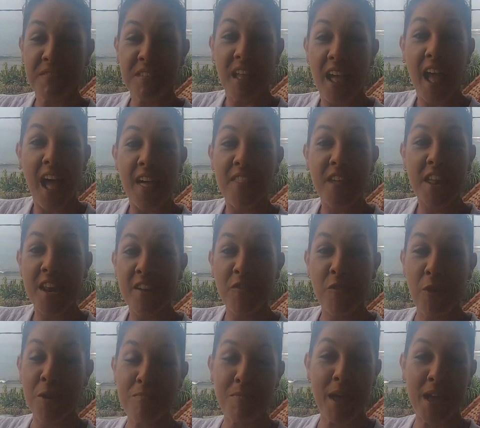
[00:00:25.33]
and they never
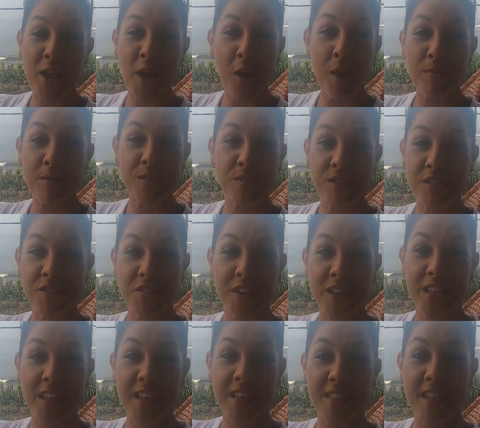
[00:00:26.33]
went back home to
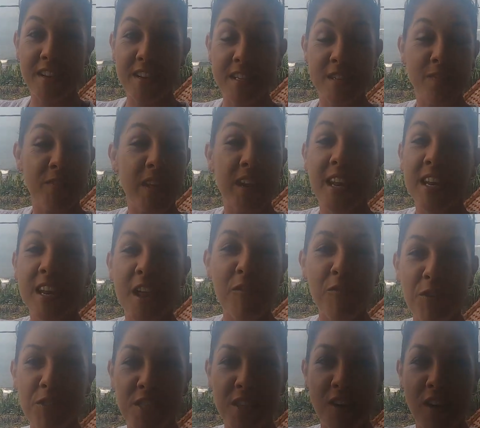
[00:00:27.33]
Australia. They just fell in love
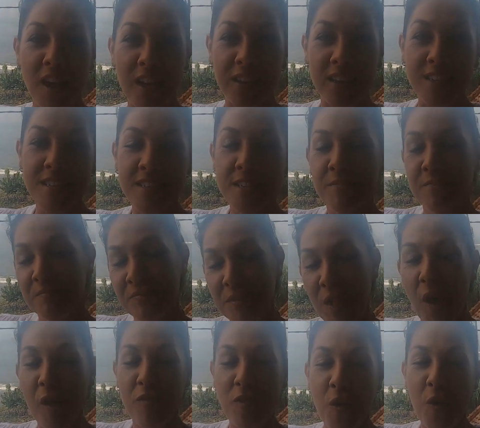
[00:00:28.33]
with the island,
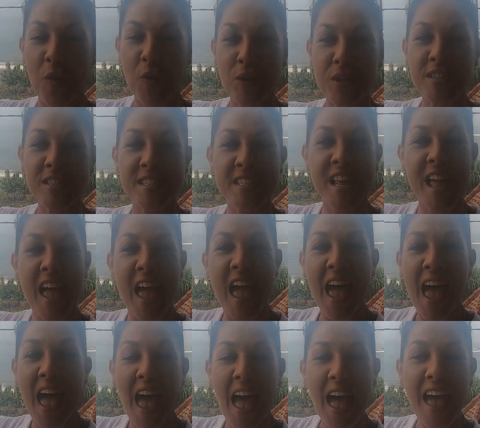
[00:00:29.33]
of course.
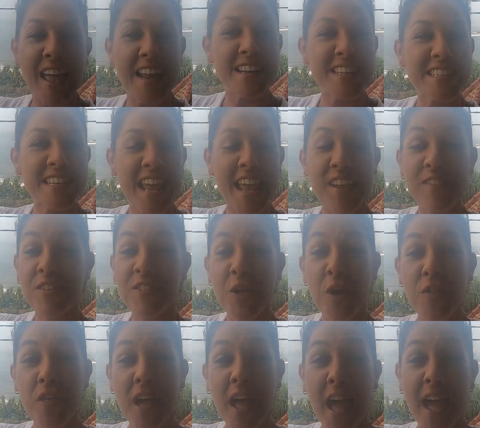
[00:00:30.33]
And even though
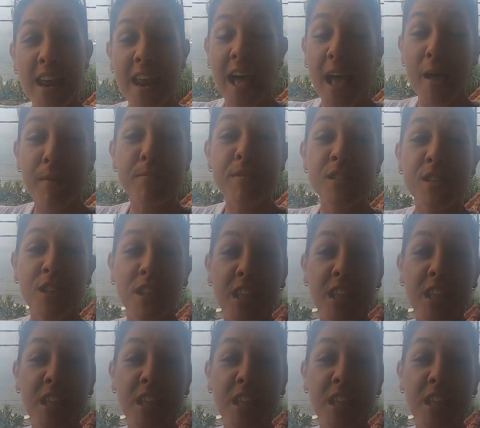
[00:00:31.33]
they had absolutely